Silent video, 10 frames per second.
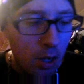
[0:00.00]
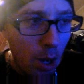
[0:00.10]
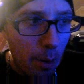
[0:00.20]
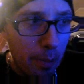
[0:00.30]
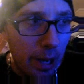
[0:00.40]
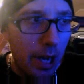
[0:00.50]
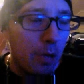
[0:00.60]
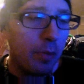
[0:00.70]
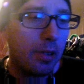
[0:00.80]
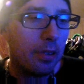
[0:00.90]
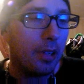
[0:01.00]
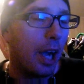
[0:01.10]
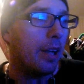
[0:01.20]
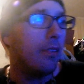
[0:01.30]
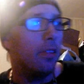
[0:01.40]
But it was
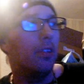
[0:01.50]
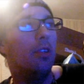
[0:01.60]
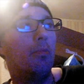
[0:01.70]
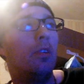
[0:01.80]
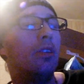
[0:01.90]
nice of them.